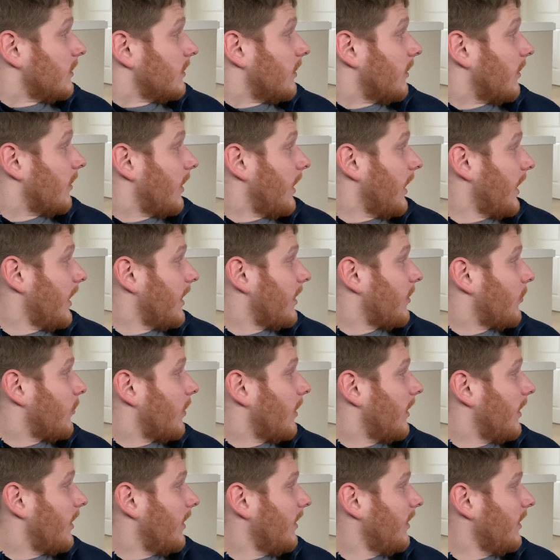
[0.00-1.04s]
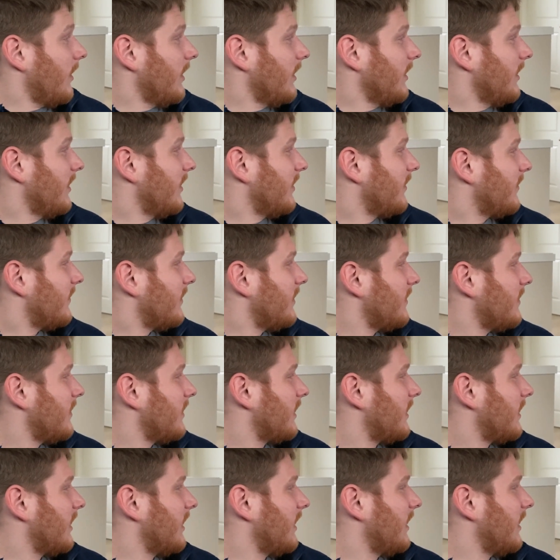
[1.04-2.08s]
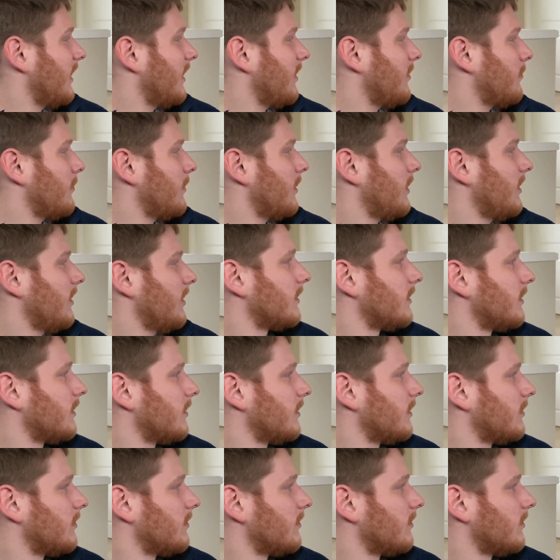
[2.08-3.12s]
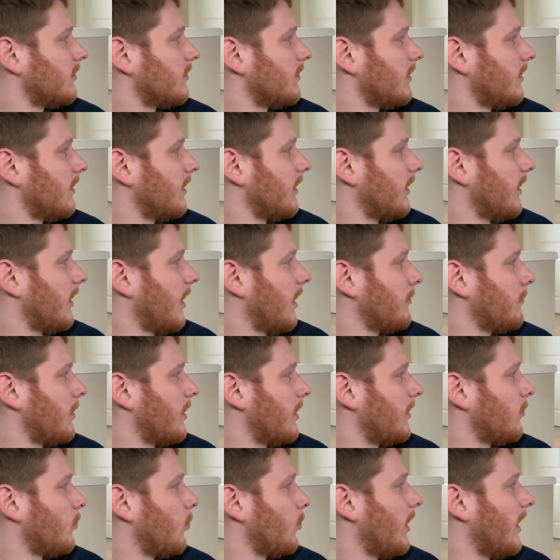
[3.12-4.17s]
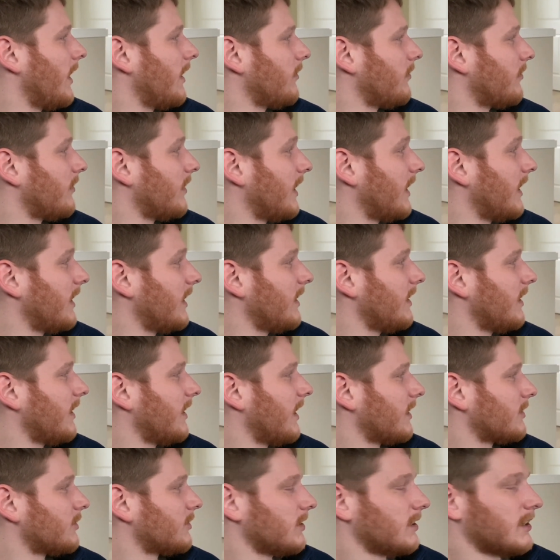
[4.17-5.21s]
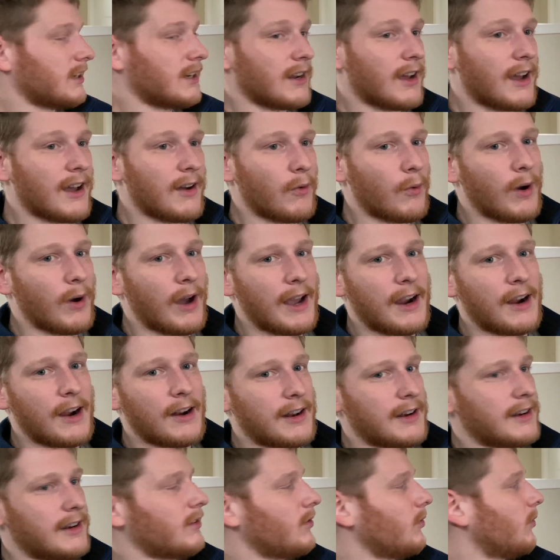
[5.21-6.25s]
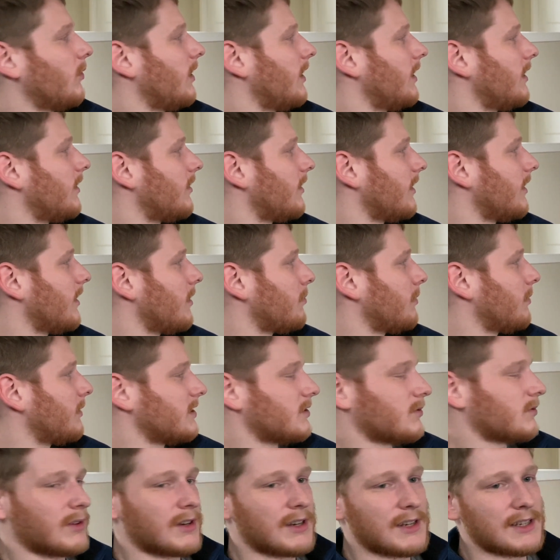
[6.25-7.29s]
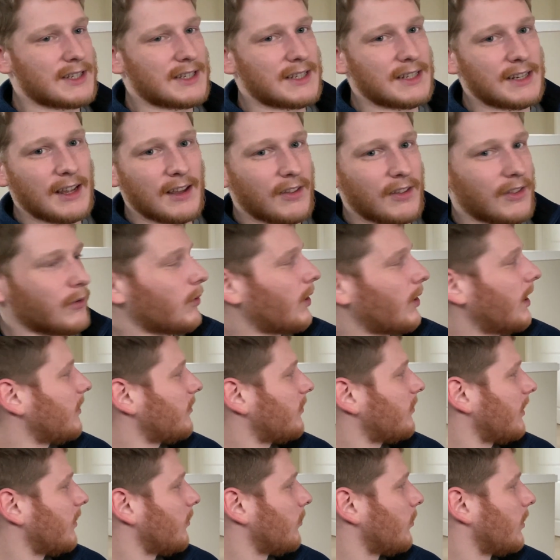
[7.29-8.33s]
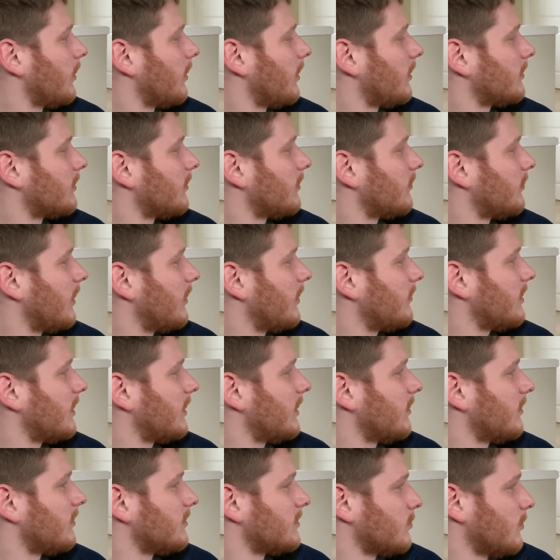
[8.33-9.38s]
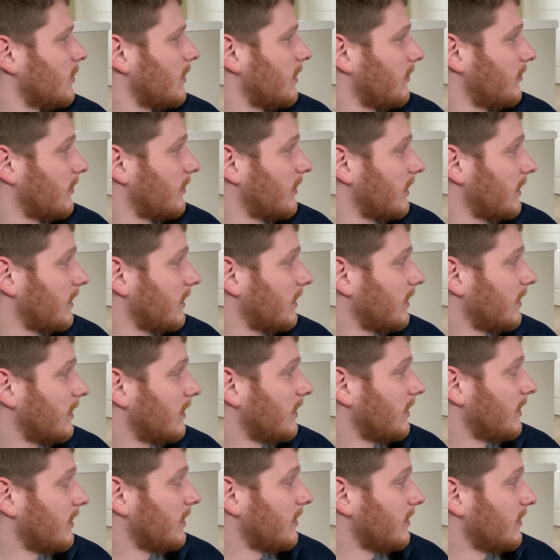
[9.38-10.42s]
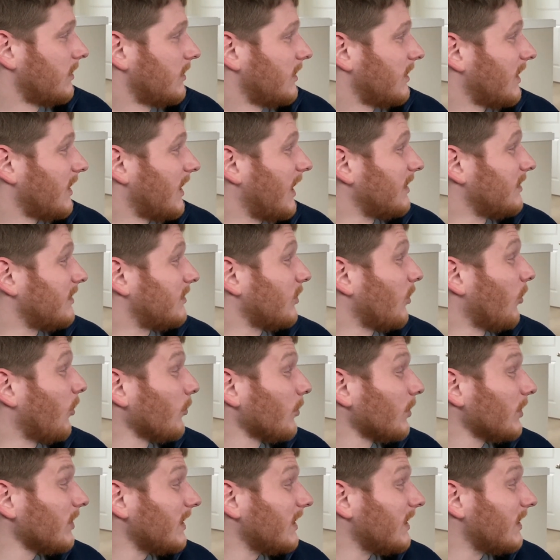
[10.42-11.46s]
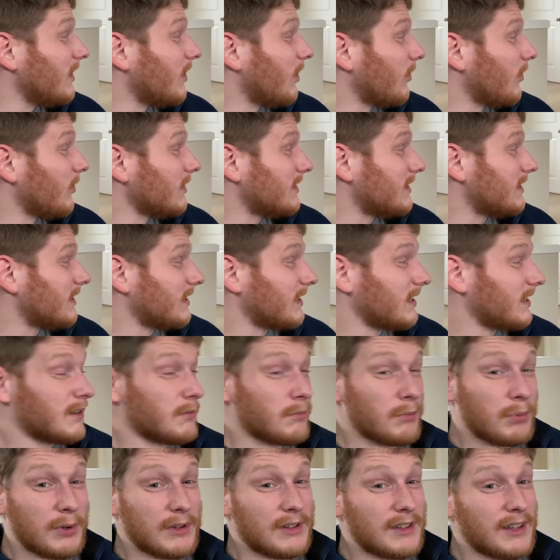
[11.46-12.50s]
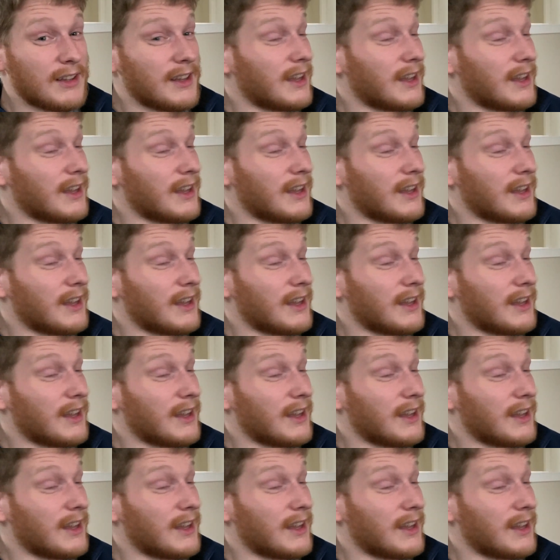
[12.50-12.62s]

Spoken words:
All right, well, in the game, I'm on Wi-Fi. Actually, not wired. I didn't wire it up. I just wanted to see how the Wi-Fi works, the 5 gigahertz Wi-Fi. I don't really notice any input